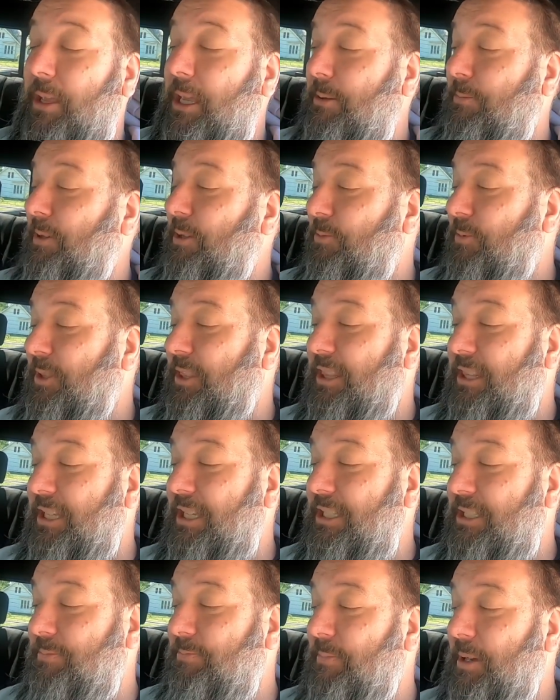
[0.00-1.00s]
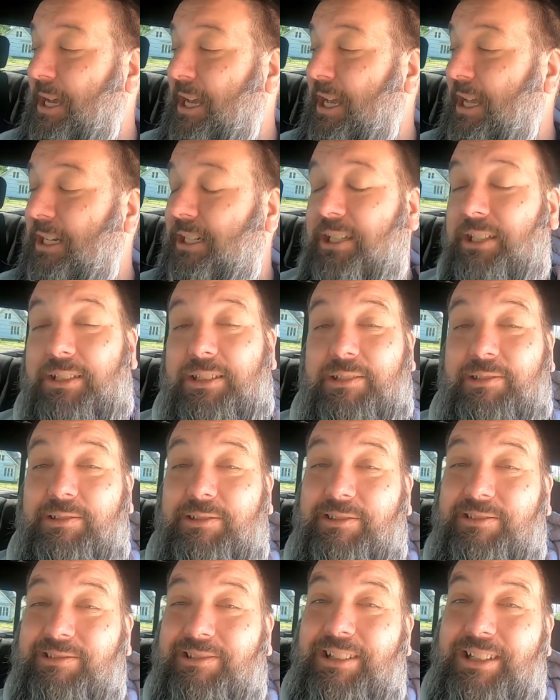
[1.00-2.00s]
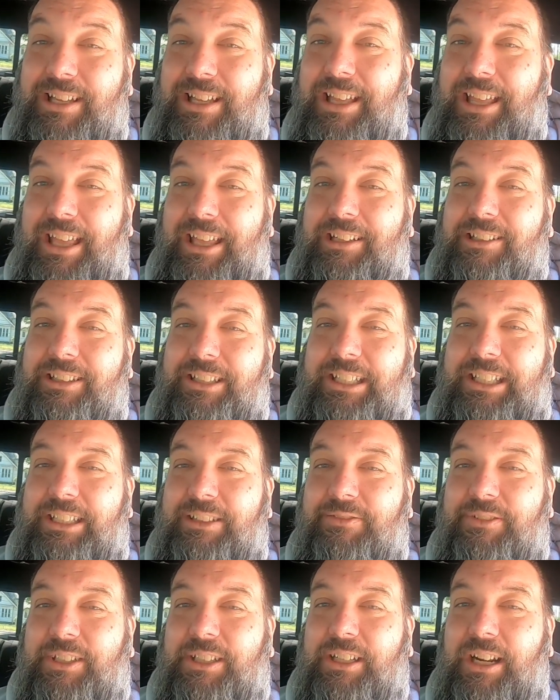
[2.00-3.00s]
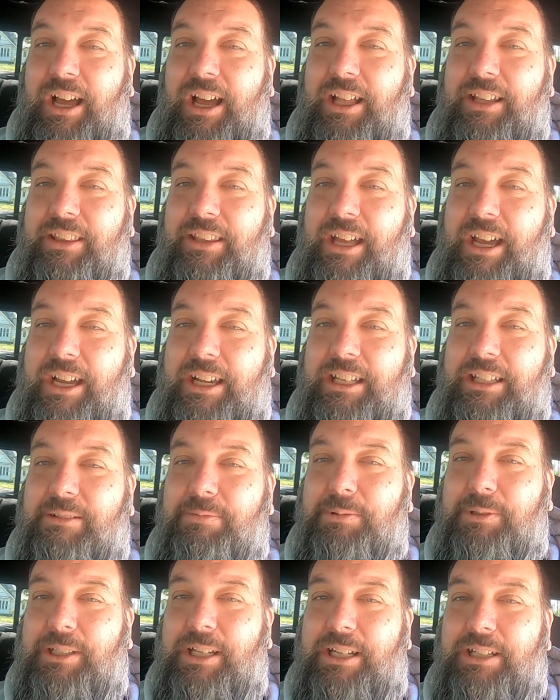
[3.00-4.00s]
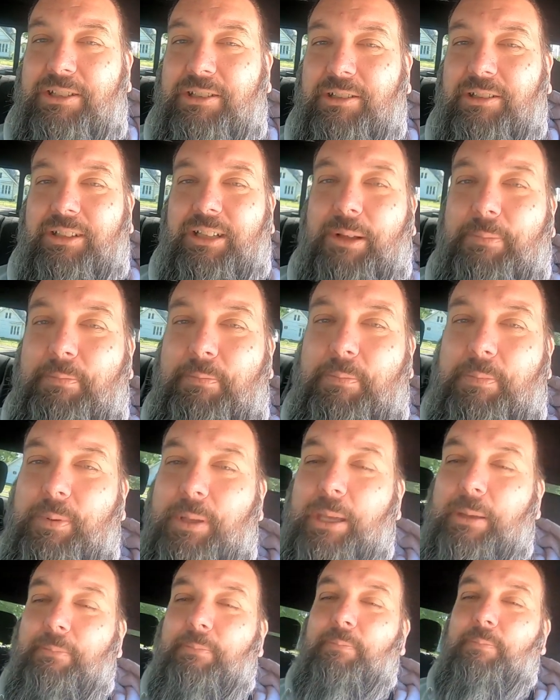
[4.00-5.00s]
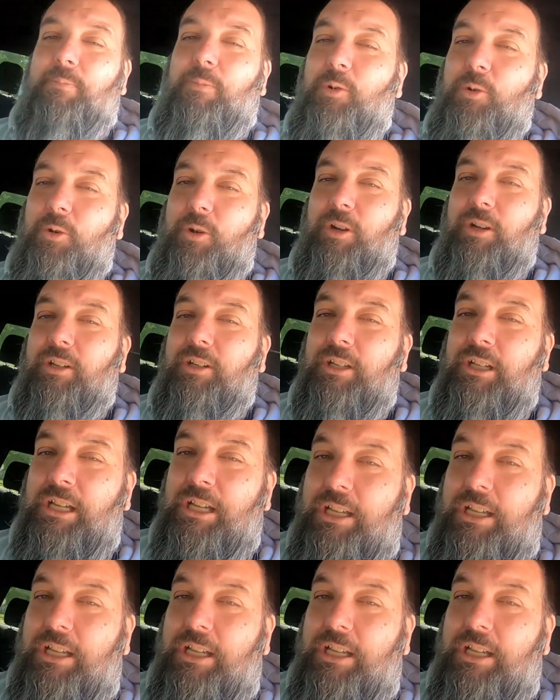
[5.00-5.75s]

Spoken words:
maybe with this mod, it'll even unlock its potential a bit more.